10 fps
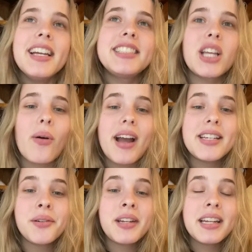So I
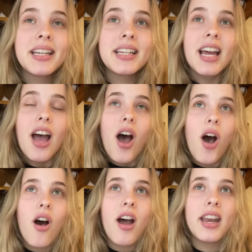donated
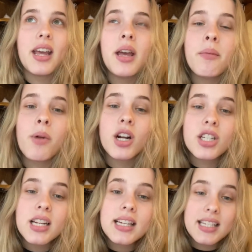on March
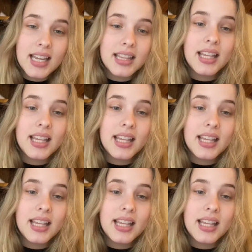19th,